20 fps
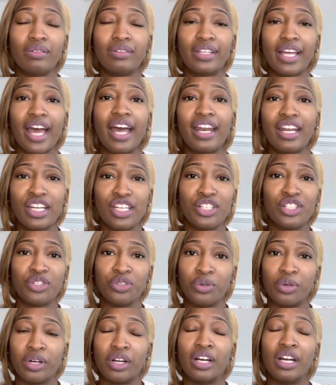That is
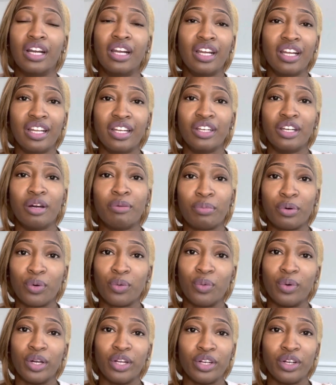your number
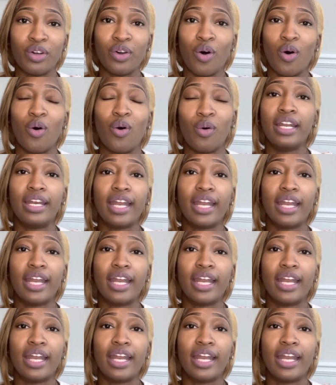one goal.